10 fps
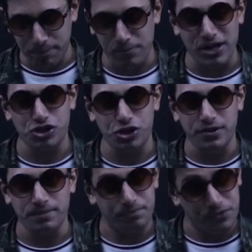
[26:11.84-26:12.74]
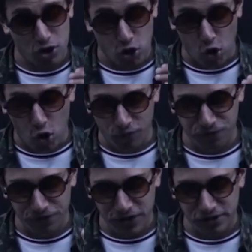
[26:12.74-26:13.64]
depression
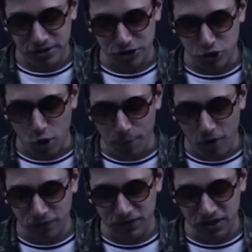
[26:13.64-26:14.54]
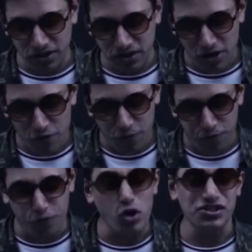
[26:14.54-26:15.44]
of the top of the
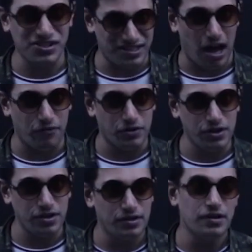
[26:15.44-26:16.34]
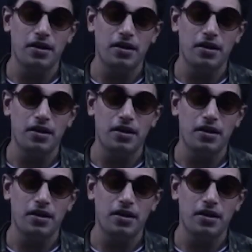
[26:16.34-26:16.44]
first tower,